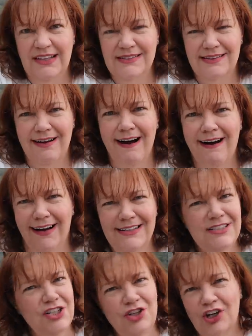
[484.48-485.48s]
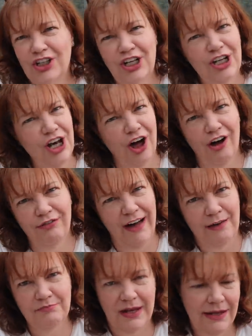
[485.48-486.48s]
these guys, and you're going to laugh
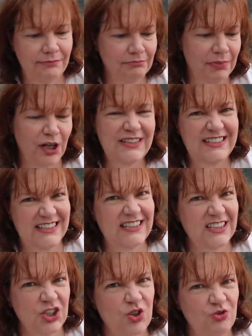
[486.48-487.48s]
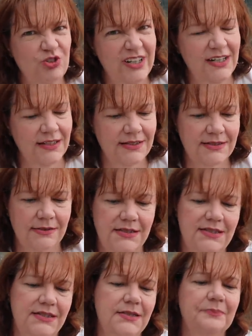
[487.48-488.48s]
at me, but I did. I got really
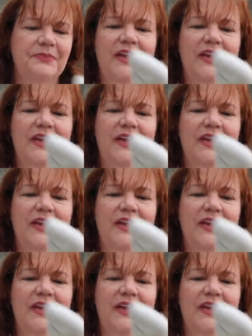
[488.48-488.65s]
excited.